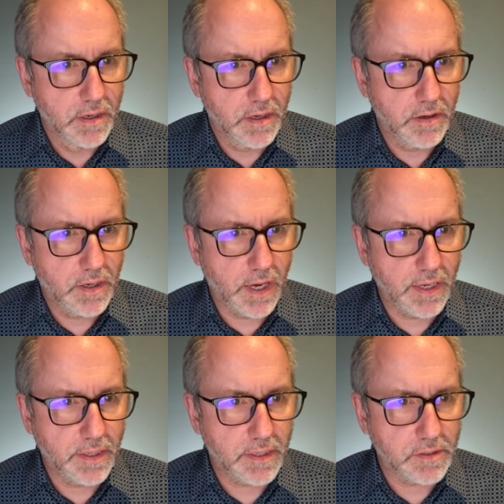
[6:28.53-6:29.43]
Okay,
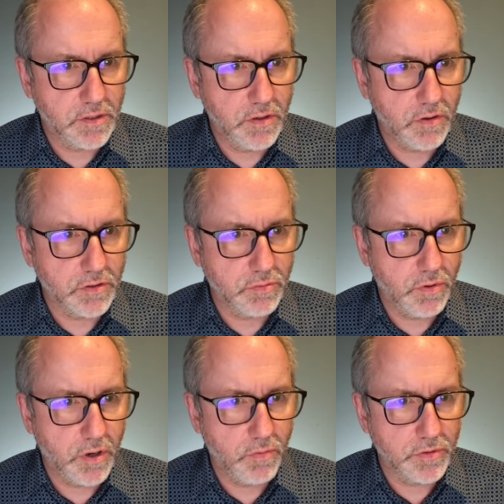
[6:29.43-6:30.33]
that's not what
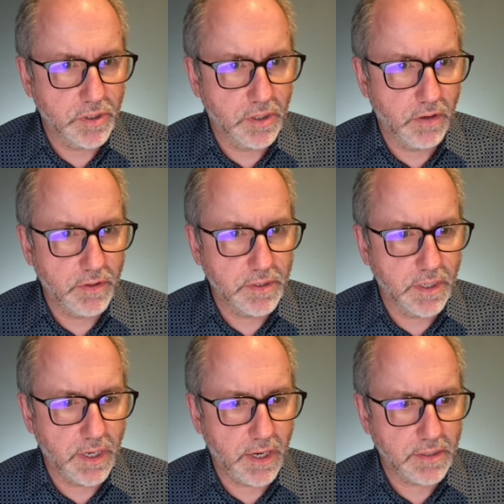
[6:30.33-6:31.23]
I wanted though, isn't
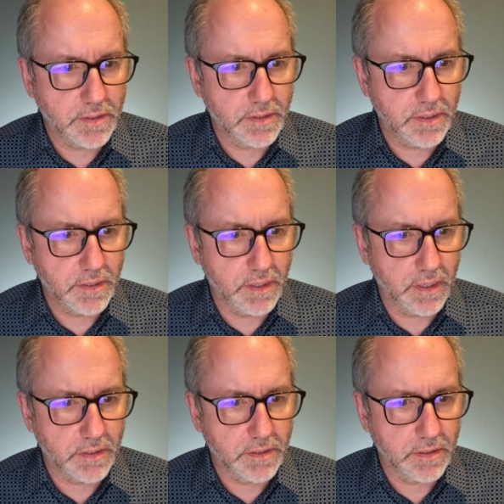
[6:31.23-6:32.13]
it? It hasn't done that.